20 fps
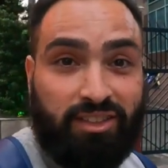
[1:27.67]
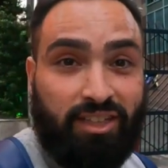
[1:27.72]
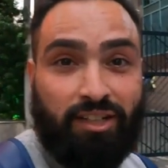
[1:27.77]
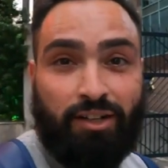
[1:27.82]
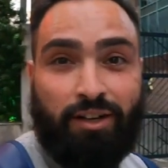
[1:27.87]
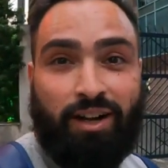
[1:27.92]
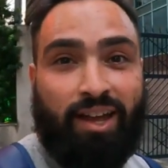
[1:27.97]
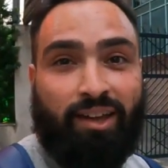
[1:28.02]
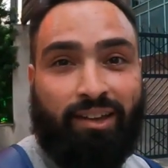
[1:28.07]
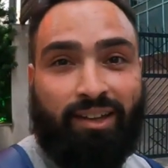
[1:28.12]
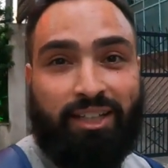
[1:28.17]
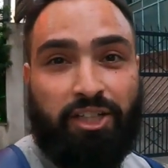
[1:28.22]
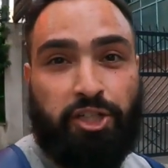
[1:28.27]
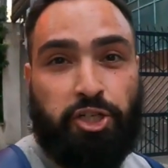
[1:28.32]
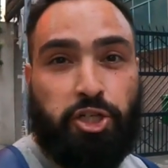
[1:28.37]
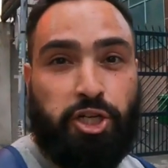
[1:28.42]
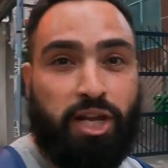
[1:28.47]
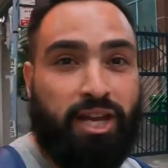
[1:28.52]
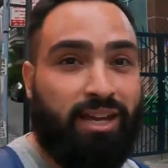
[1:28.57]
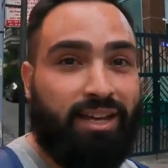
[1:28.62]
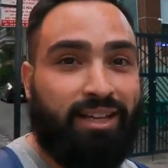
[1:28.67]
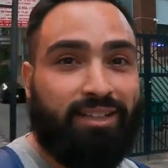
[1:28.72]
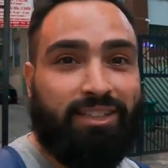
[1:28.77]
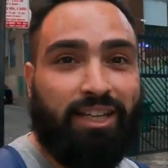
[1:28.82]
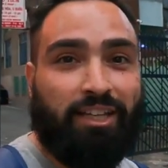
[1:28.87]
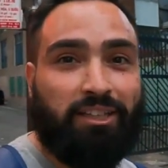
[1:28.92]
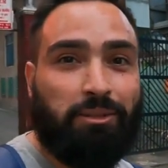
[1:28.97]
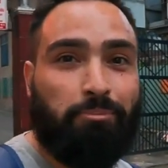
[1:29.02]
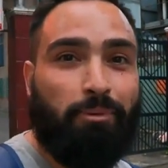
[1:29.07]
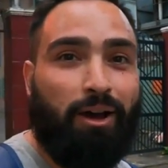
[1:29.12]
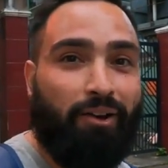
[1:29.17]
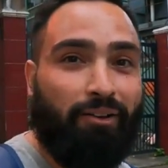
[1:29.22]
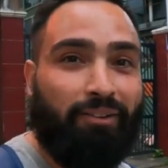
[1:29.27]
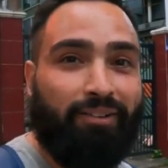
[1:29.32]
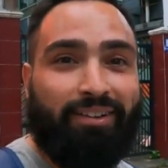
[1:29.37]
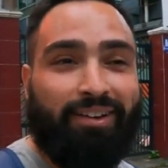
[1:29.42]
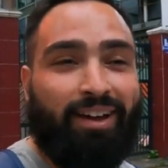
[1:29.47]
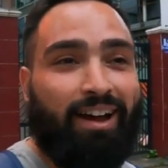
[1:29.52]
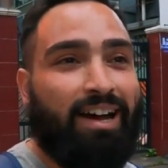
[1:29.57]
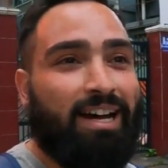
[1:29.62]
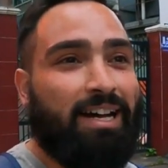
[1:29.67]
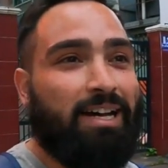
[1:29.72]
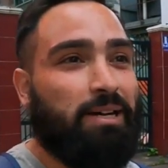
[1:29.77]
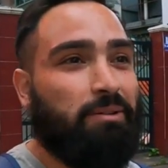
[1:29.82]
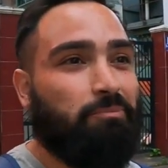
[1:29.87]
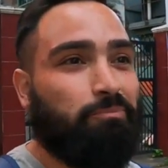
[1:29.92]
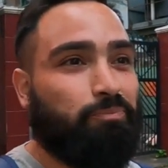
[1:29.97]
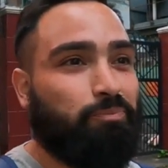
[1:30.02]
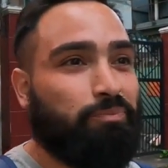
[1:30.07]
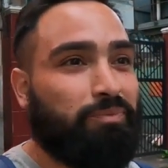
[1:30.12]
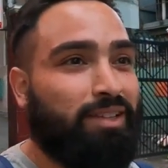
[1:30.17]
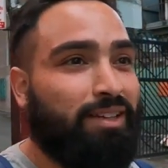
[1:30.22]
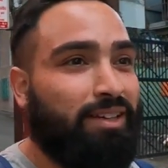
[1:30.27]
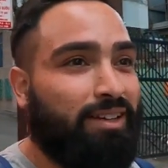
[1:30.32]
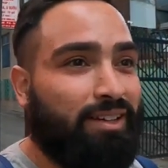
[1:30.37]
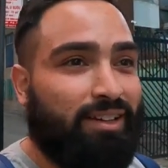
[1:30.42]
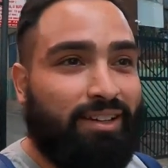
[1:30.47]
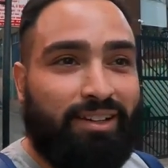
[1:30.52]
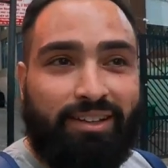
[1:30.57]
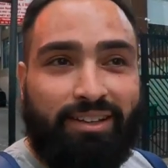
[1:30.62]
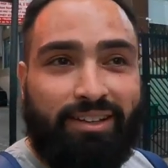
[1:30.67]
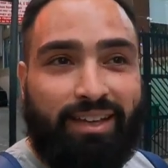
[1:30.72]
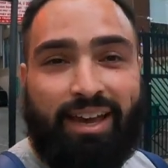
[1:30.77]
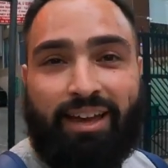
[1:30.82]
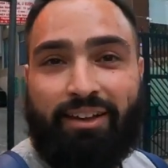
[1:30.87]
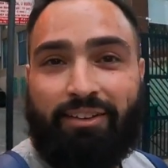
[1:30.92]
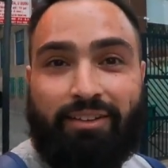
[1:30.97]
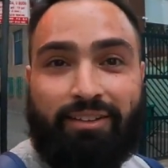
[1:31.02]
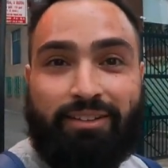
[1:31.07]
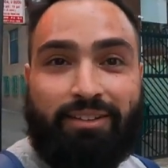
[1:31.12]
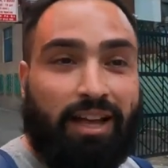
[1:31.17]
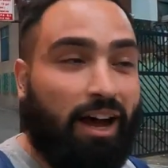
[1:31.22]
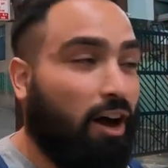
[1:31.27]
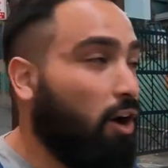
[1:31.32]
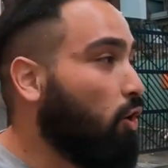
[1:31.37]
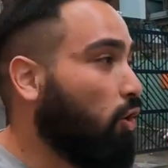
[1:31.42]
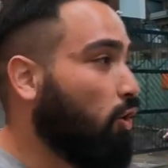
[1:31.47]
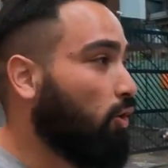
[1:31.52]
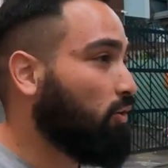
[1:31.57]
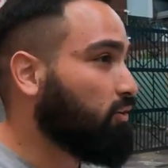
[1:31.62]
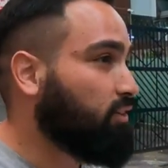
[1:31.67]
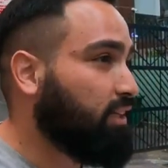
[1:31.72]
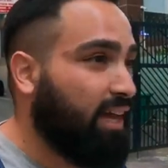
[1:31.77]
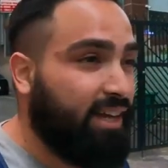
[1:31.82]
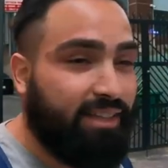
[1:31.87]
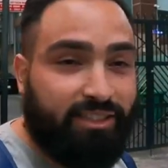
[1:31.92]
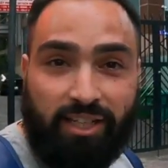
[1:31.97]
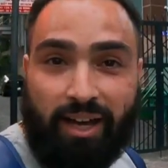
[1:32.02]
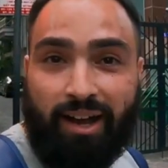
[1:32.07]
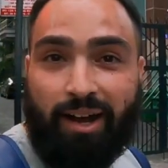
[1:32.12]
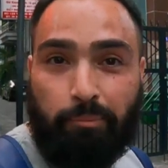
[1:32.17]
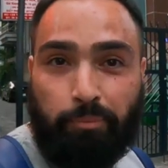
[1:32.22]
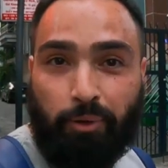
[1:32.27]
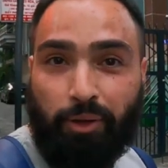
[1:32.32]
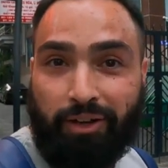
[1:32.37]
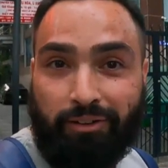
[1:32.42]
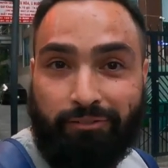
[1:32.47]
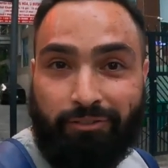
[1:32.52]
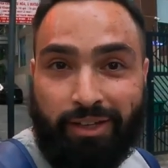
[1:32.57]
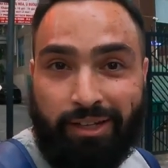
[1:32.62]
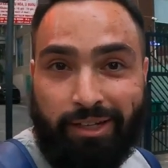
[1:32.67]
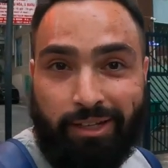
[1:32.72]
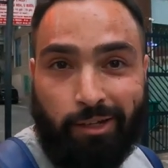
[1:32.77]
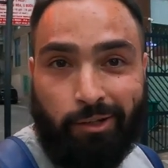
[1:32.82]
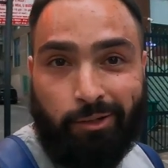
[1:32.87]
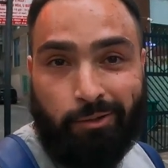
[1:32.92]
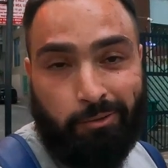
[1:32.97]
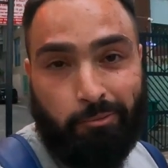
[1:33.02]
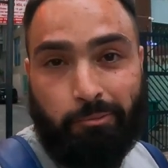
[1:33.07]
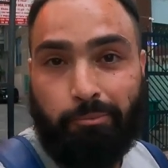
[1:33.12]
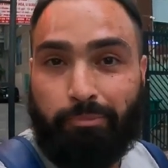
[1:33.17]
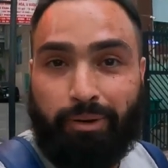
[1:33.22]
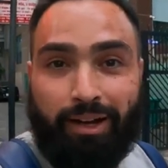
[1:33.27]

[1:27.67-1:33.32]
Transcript: The internet is shit. It takes about, a whole day to upload a video.